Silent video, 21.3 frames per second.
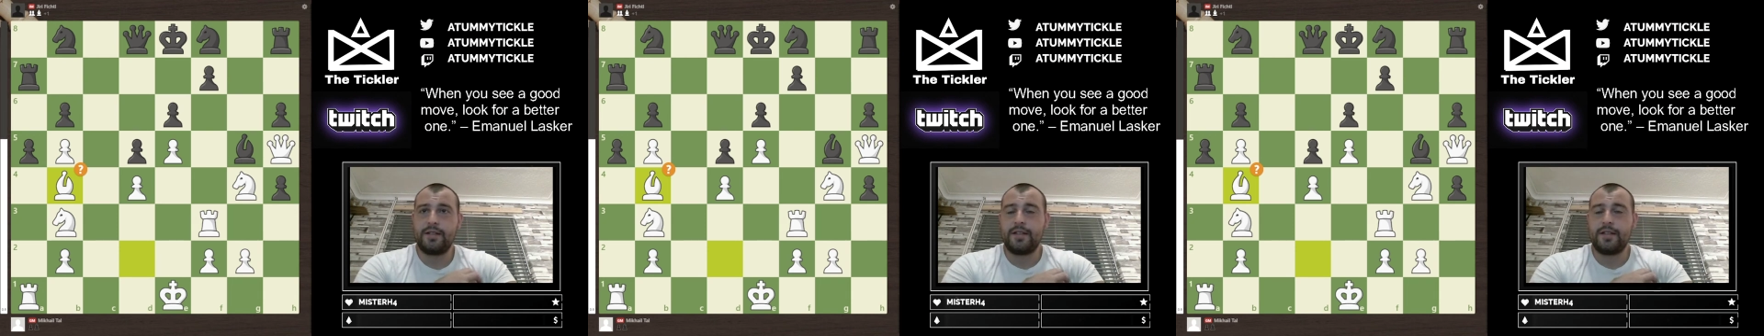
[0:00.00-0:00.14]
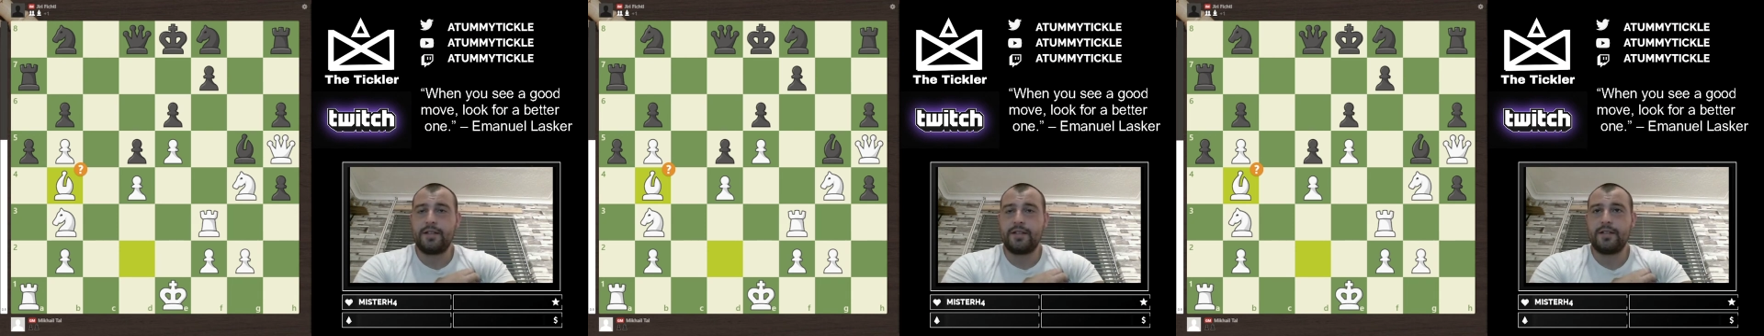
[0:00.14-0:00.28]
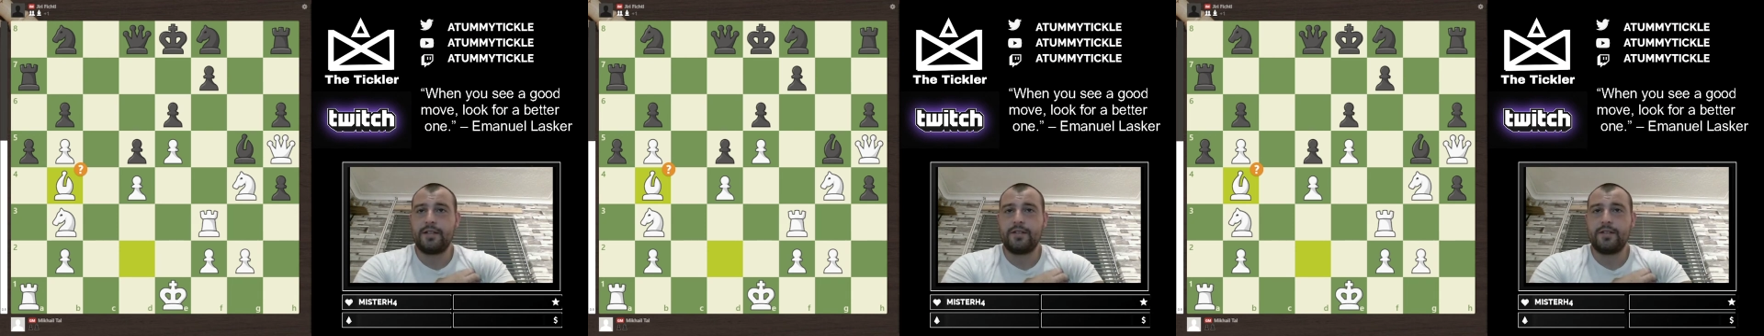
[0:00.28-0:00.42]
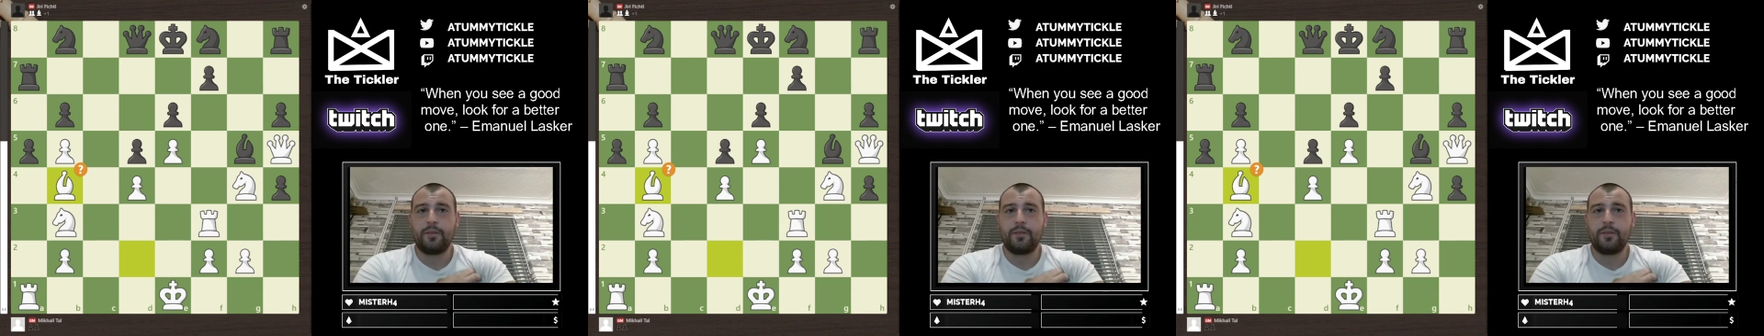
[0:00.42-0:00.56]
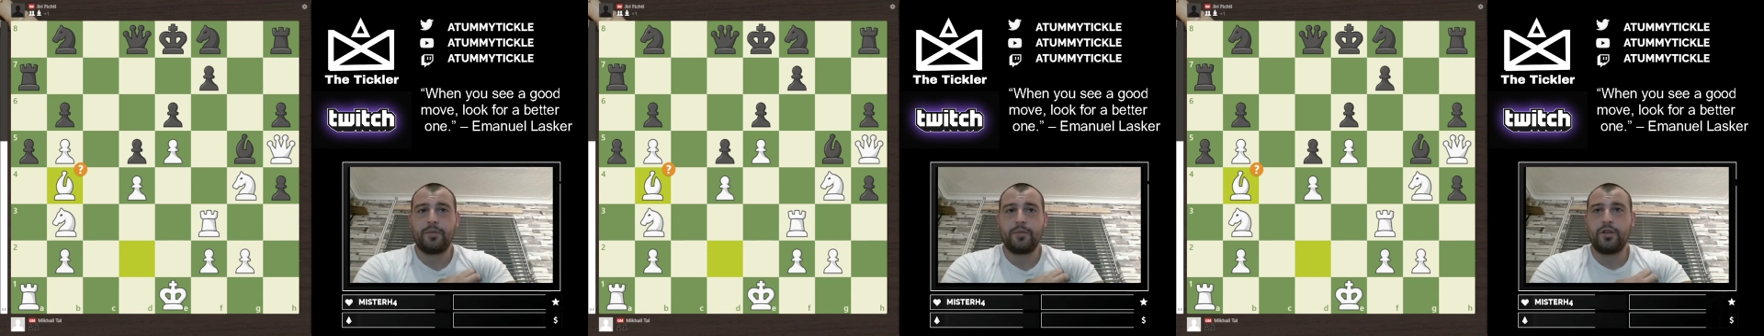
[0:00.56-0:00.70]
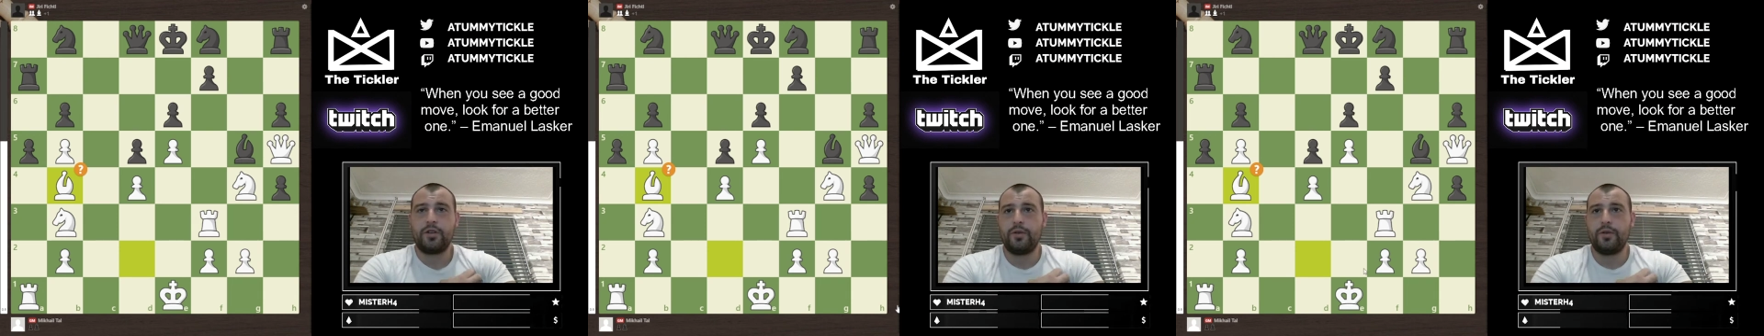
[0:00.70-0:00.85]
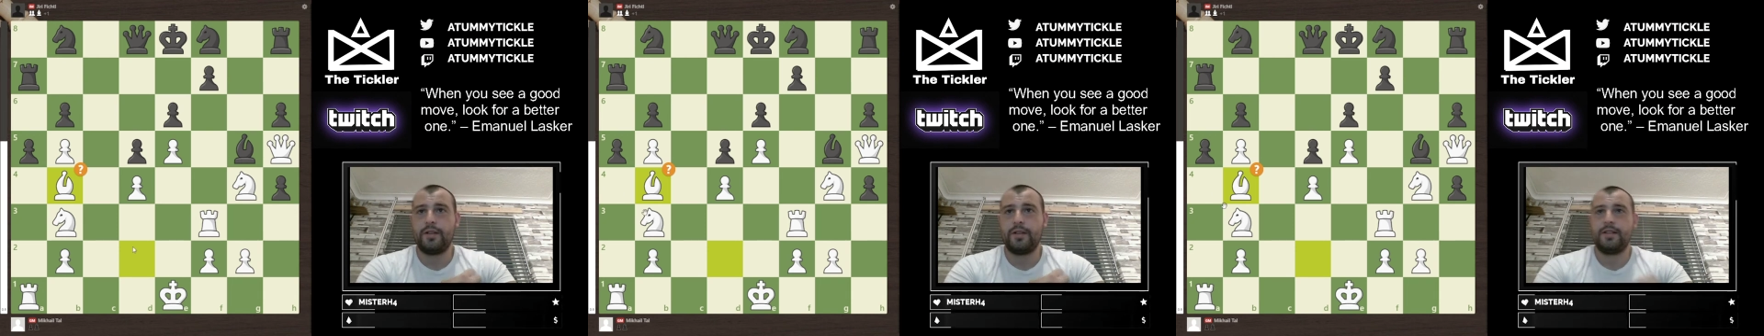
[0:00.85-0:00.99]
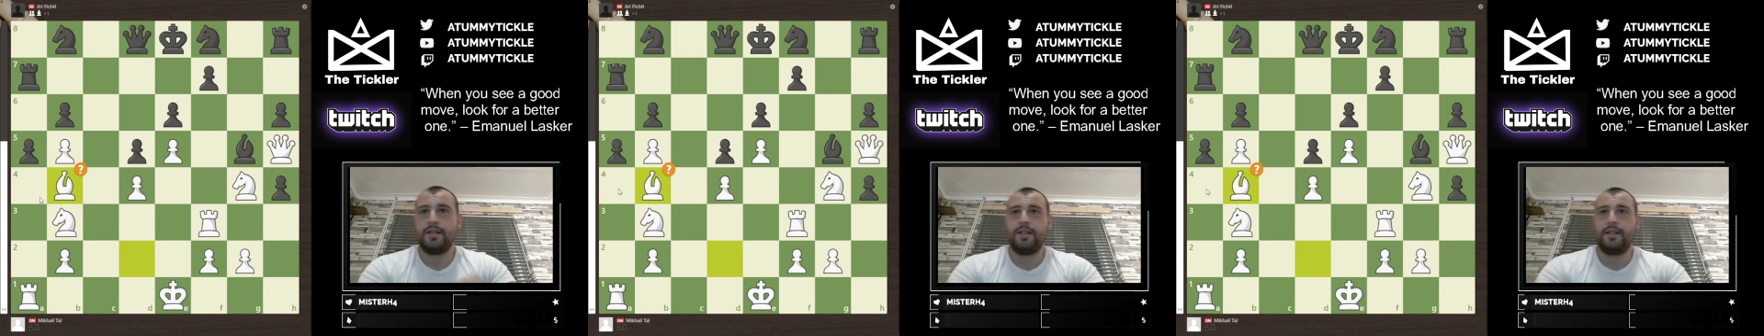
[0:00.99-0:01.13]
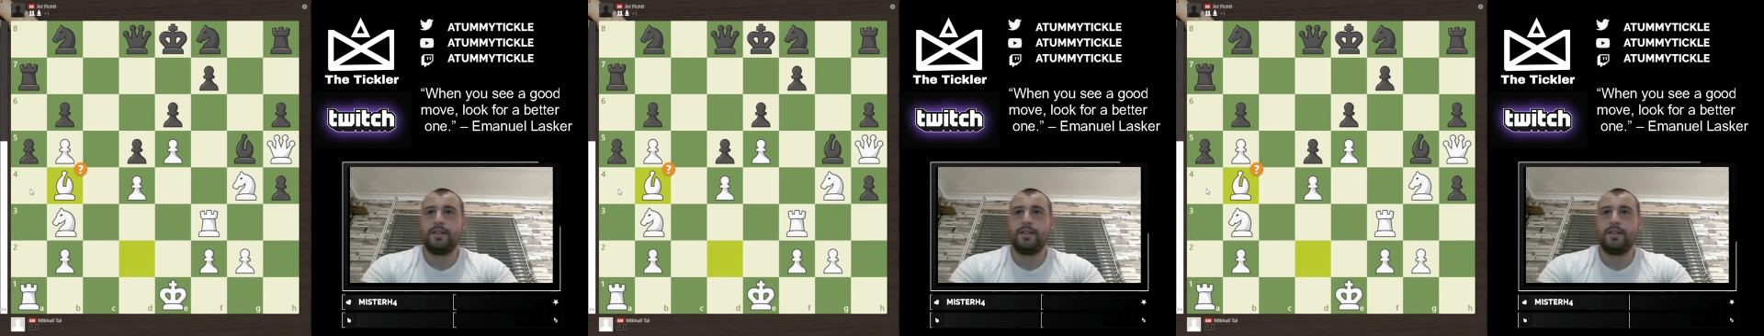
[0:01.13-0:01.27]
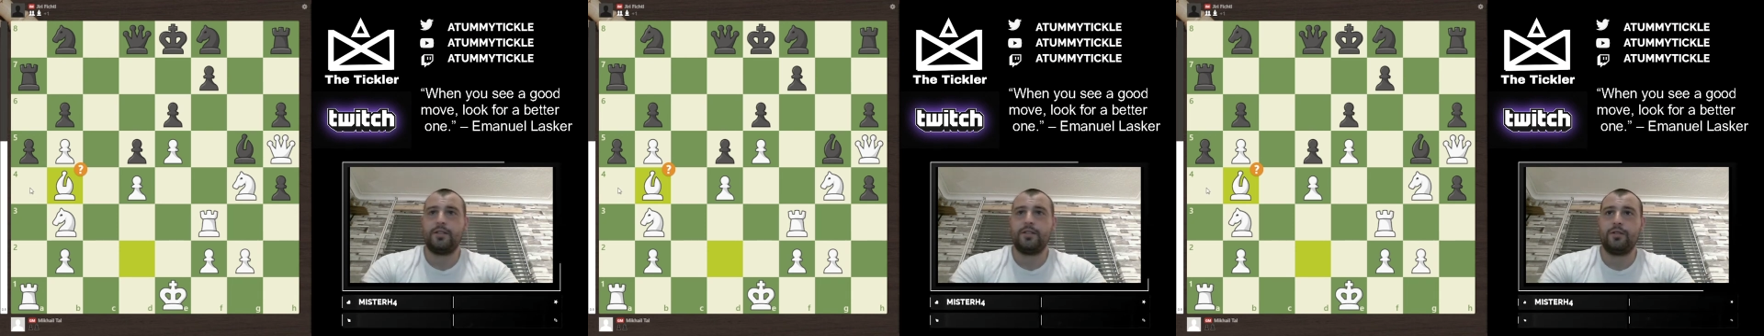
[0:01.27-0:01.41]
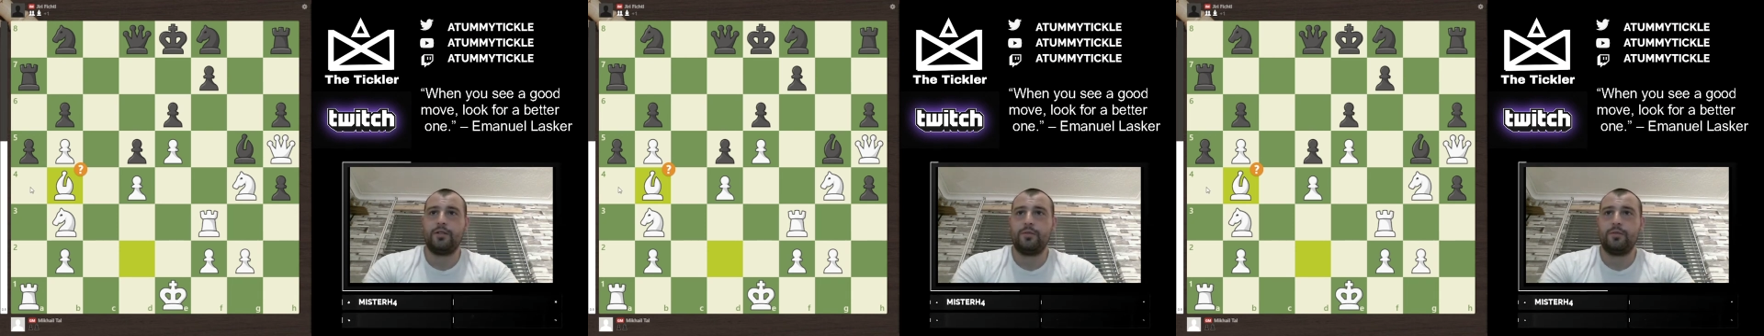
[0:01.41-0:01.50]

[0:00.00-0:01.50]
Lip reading: as an opportunity to